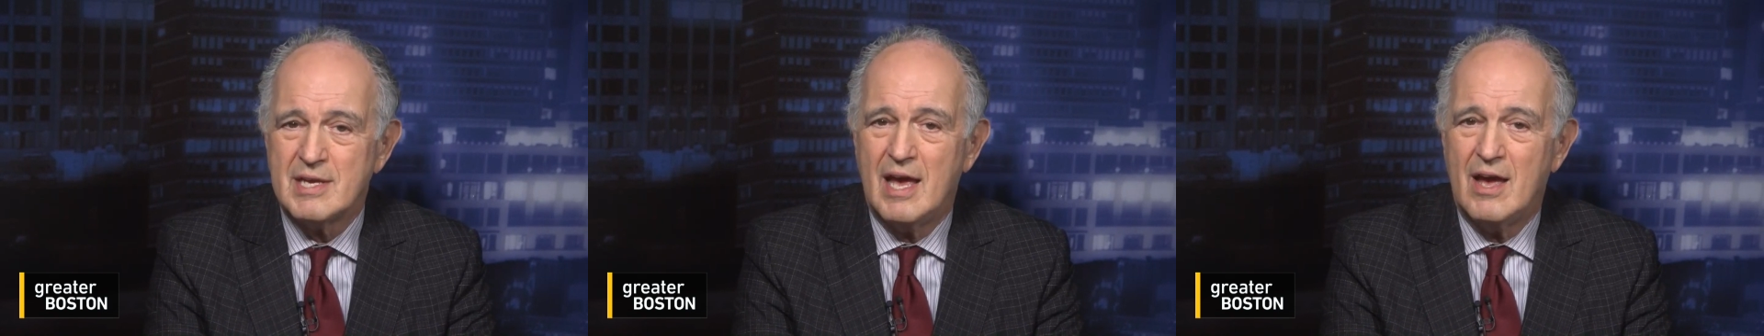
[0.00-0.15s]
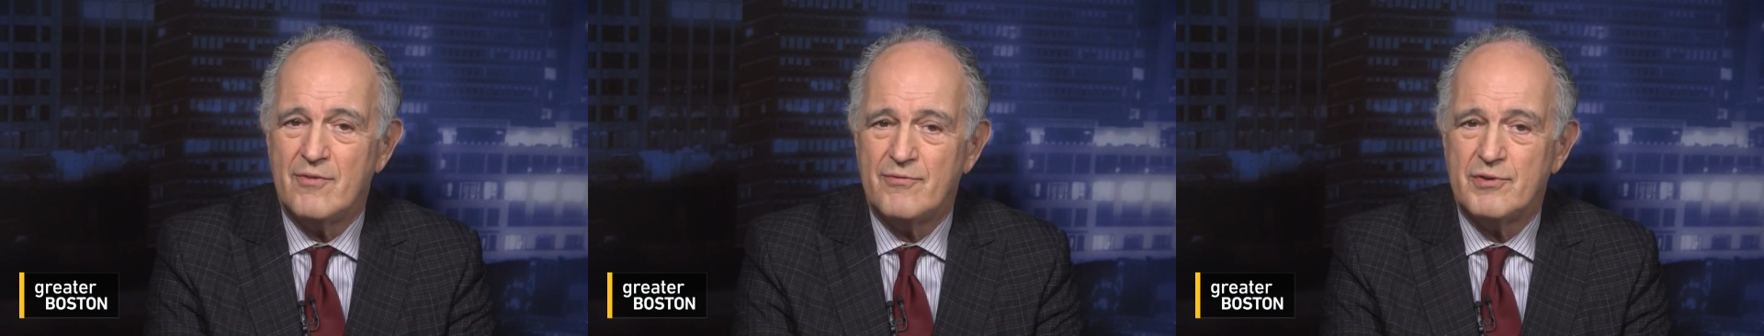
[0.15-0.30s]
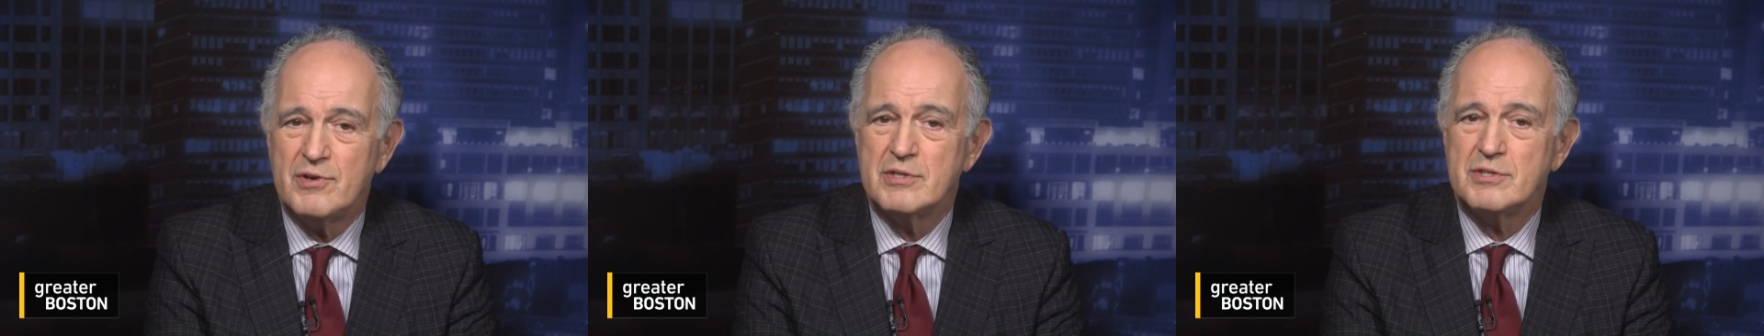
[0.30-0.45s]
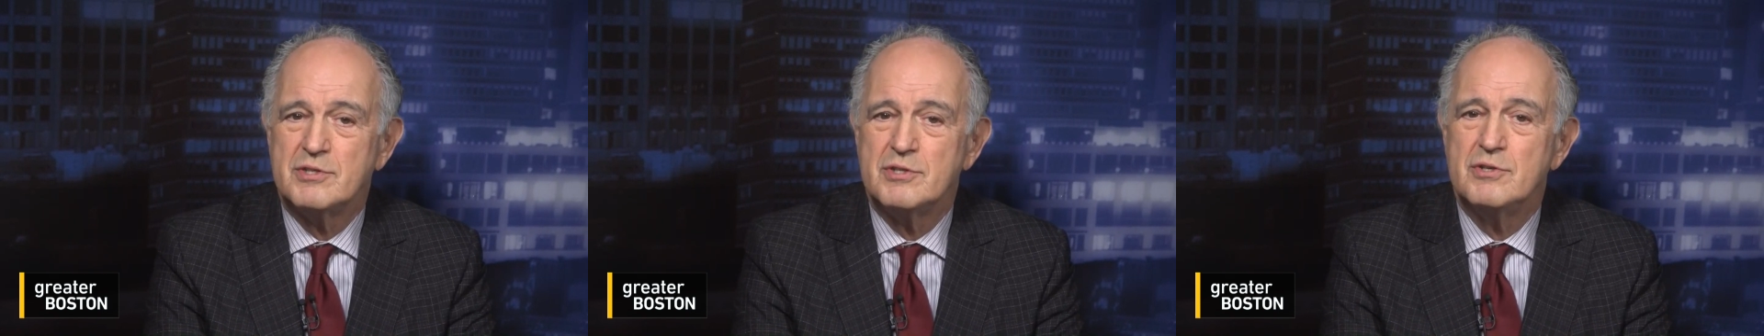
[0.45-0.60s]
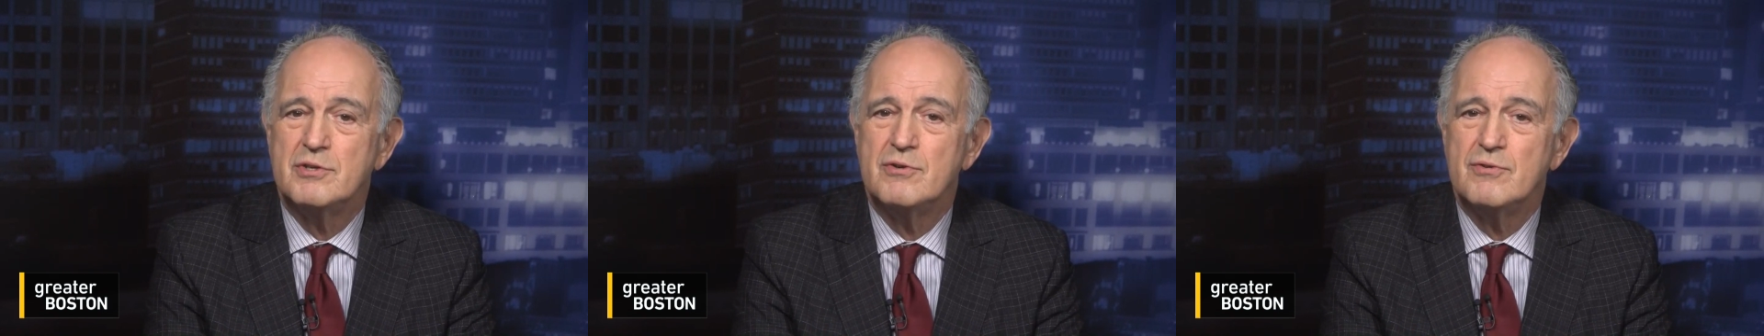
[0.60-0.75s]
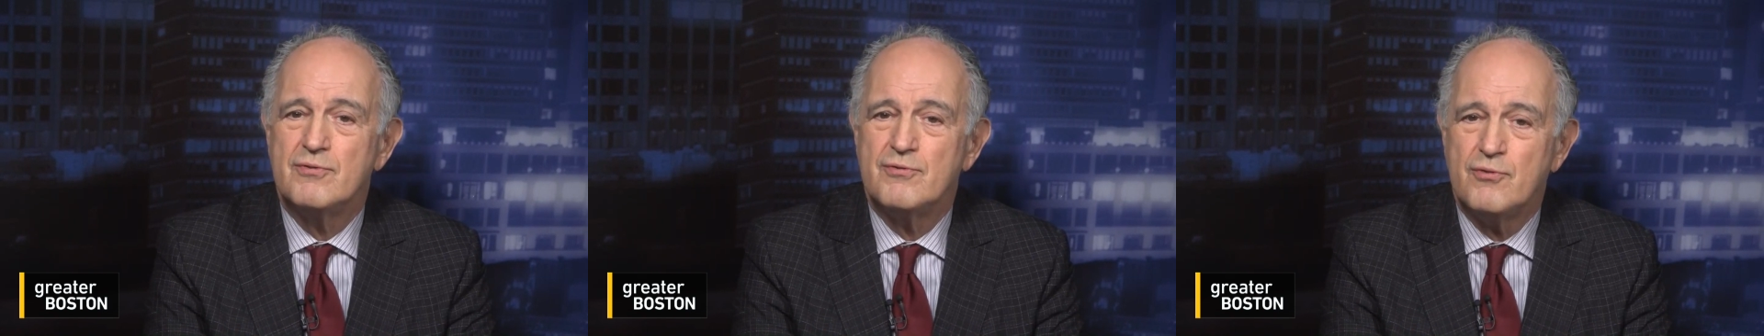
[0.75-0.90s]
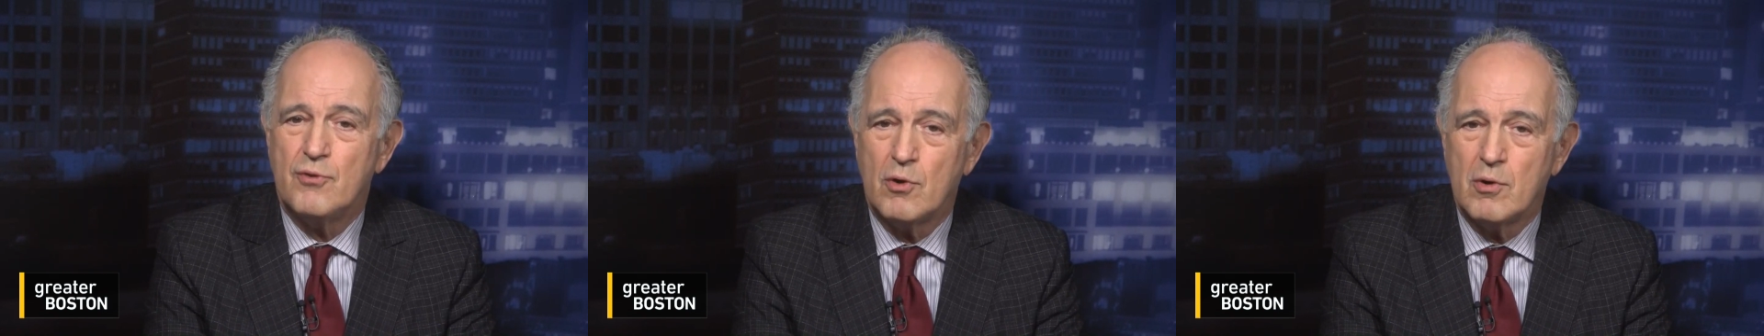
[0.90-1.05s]
effort to do
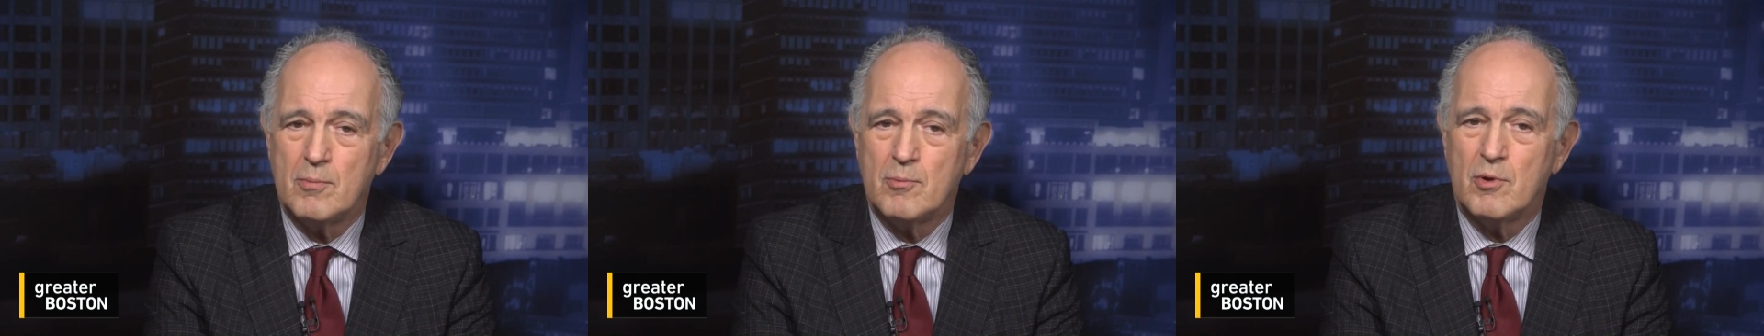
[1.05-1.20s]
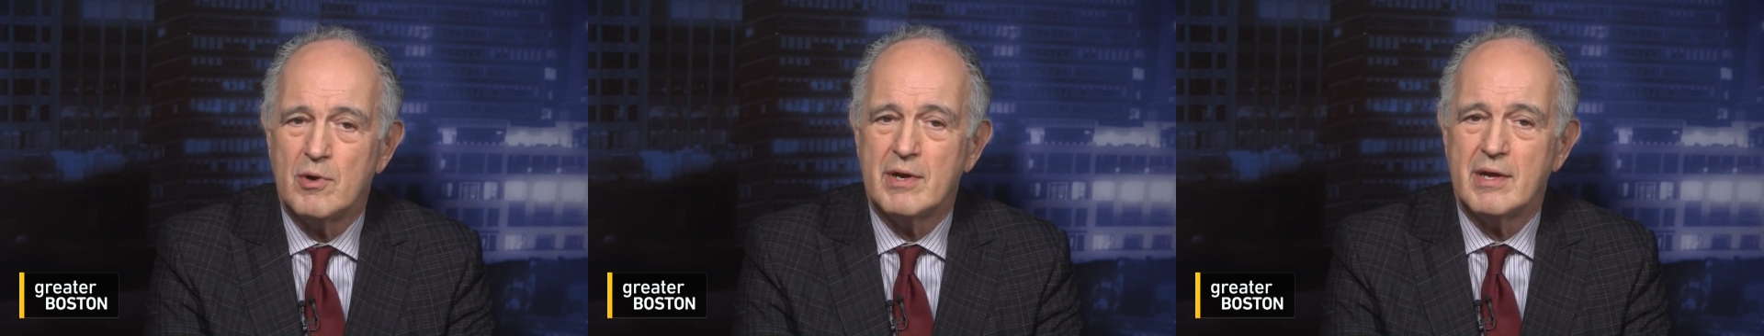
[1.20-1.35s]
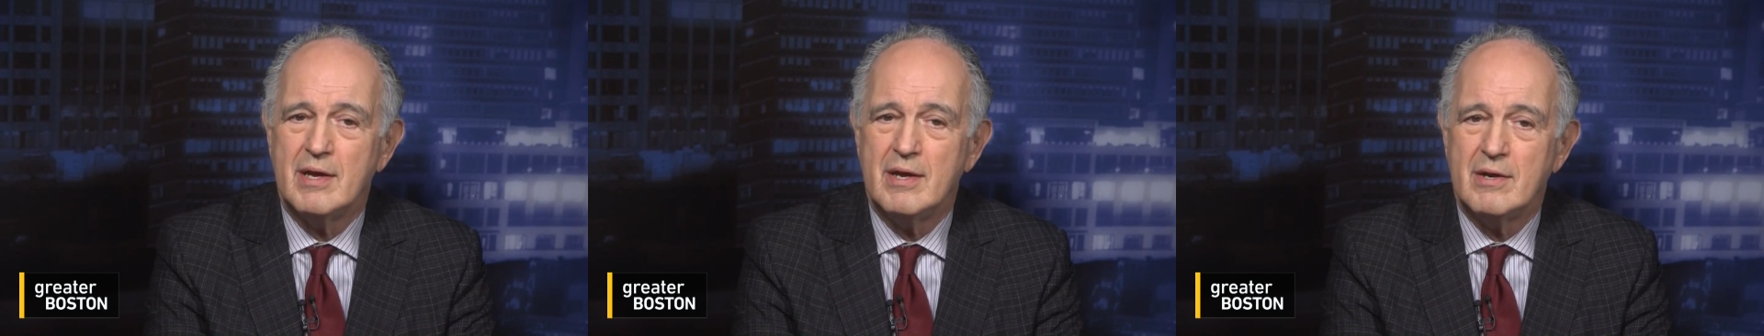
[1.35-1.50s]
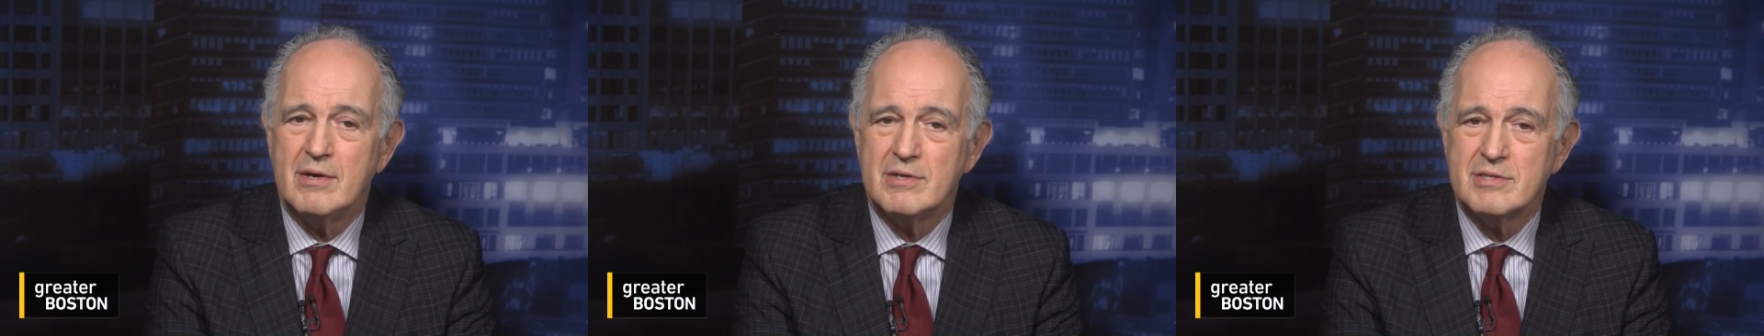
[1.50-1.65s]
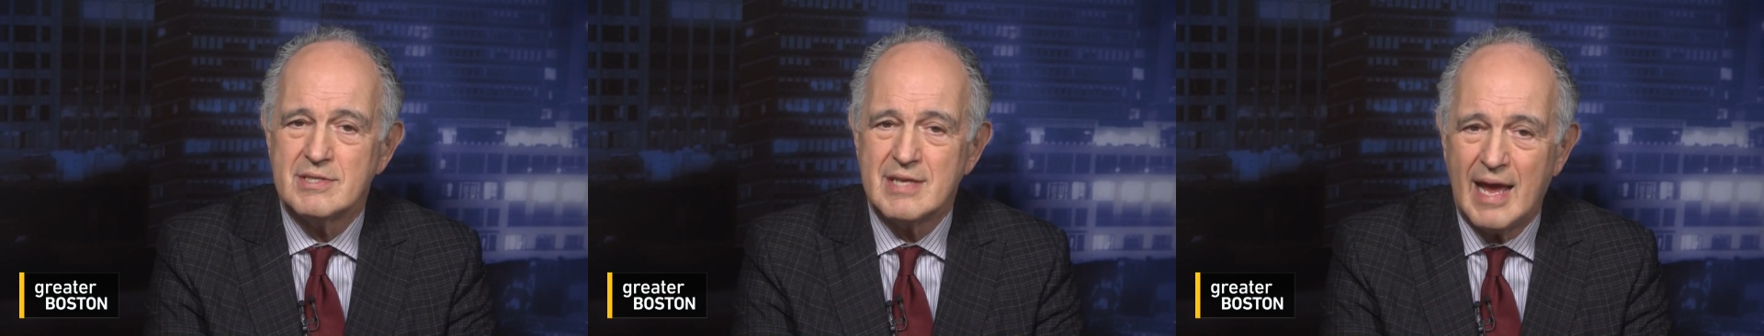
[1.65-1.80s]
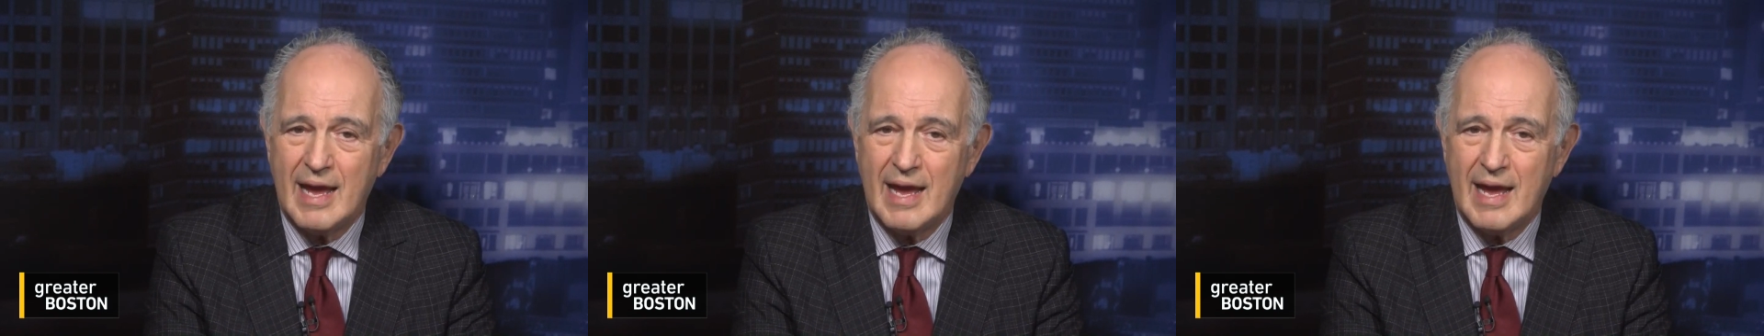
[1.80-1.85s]
four more years